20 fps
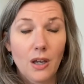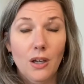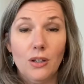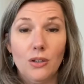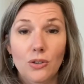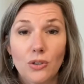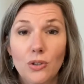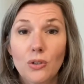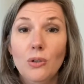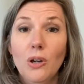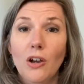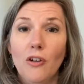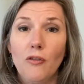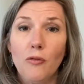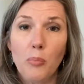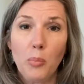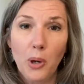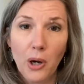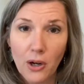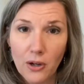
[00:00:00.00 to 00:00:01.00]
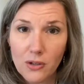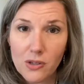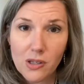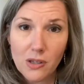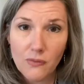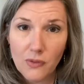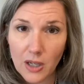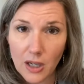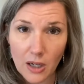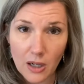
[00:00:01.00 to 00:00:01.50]
You have
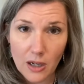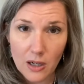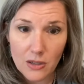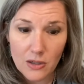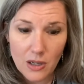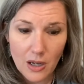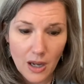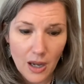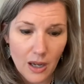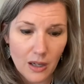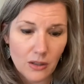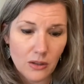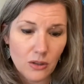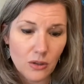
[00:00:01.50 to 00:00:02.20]
persevered and